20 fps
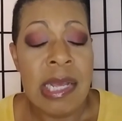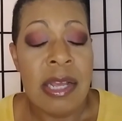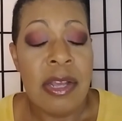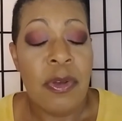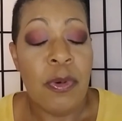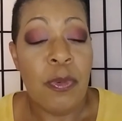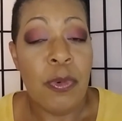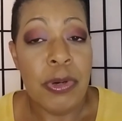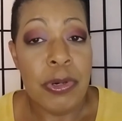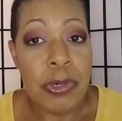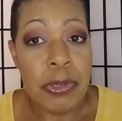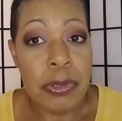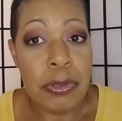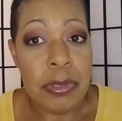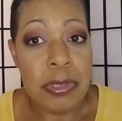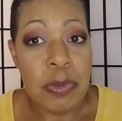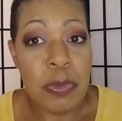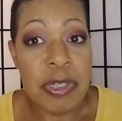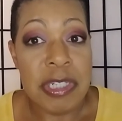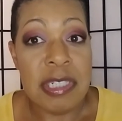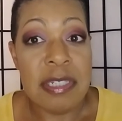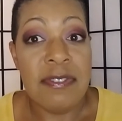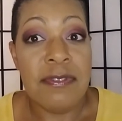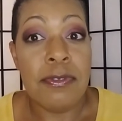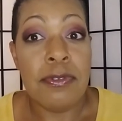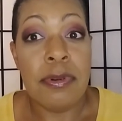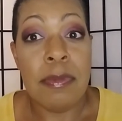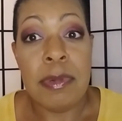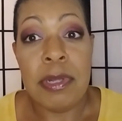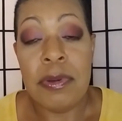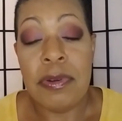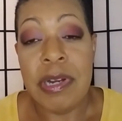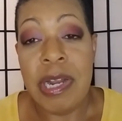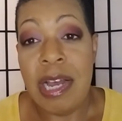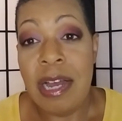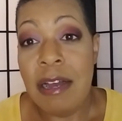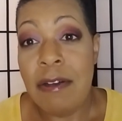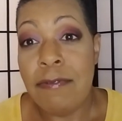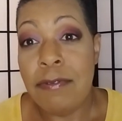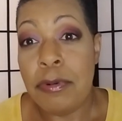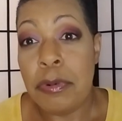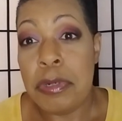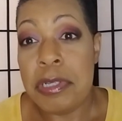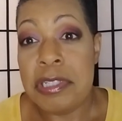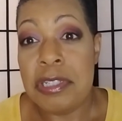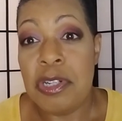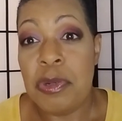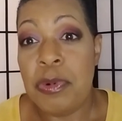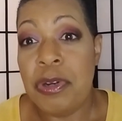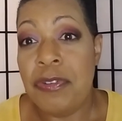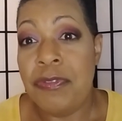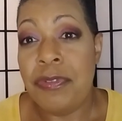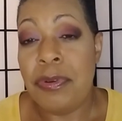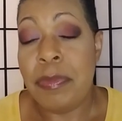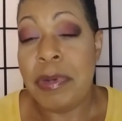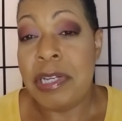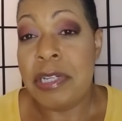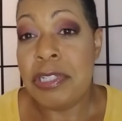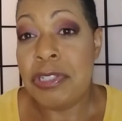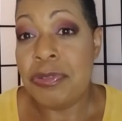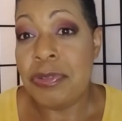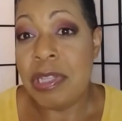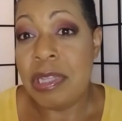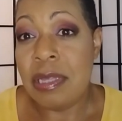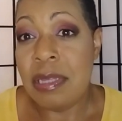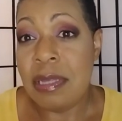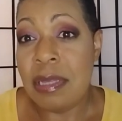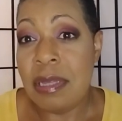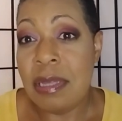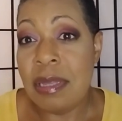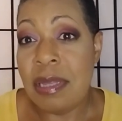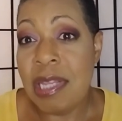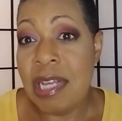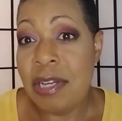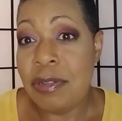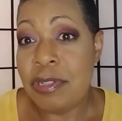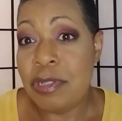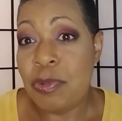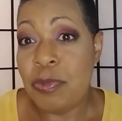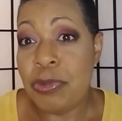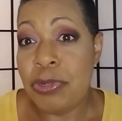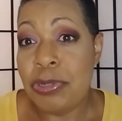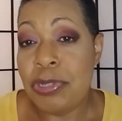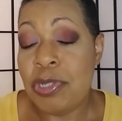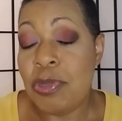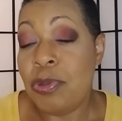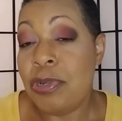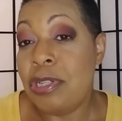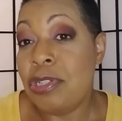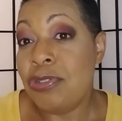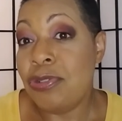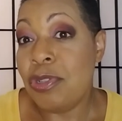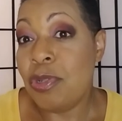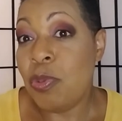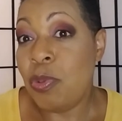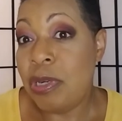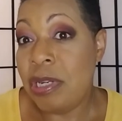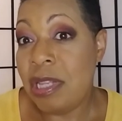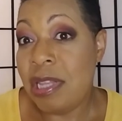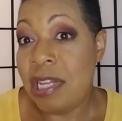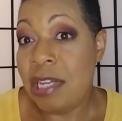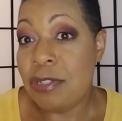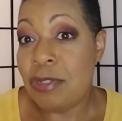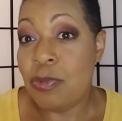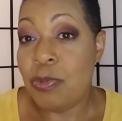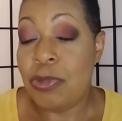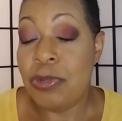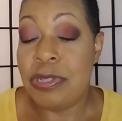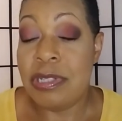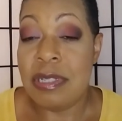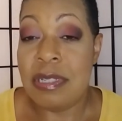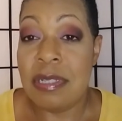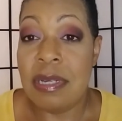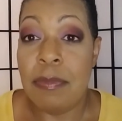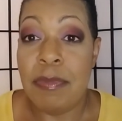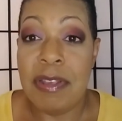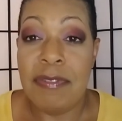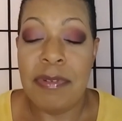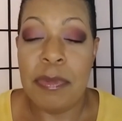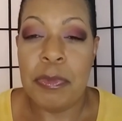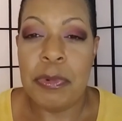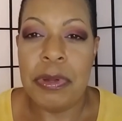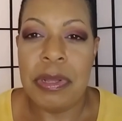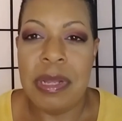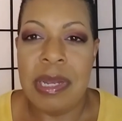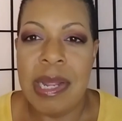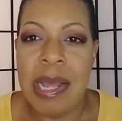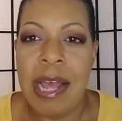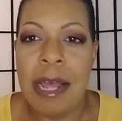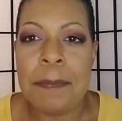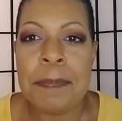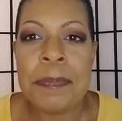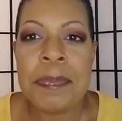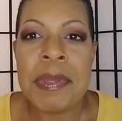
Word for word: words, which a full-blown novel is anywhere from 100,000 words to 120,000 words, and some even more than that.